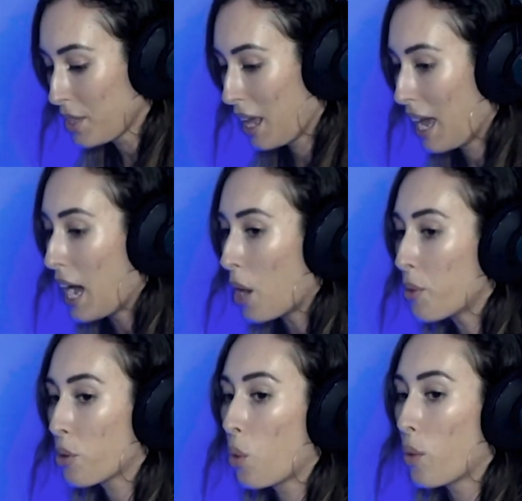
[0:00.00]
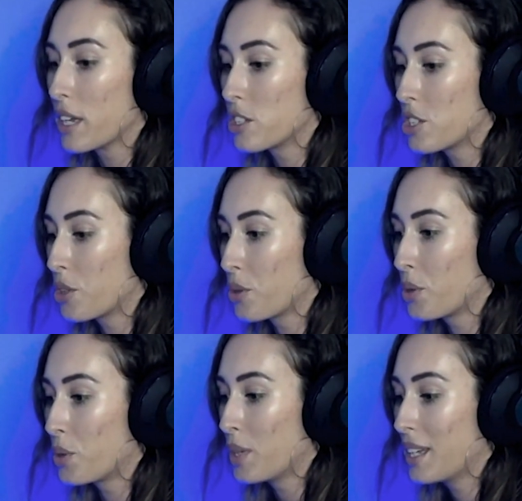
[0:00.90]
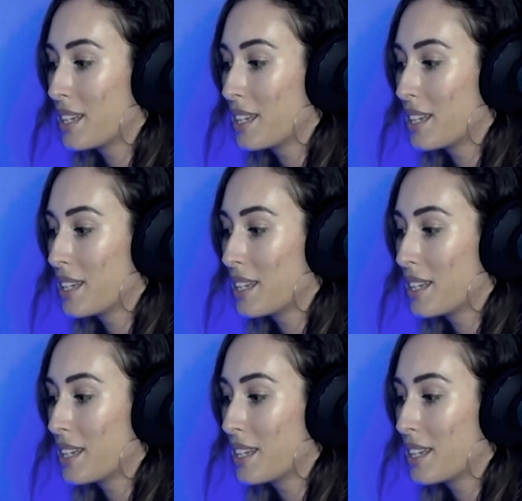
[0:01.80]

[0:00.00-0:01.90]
how you're going to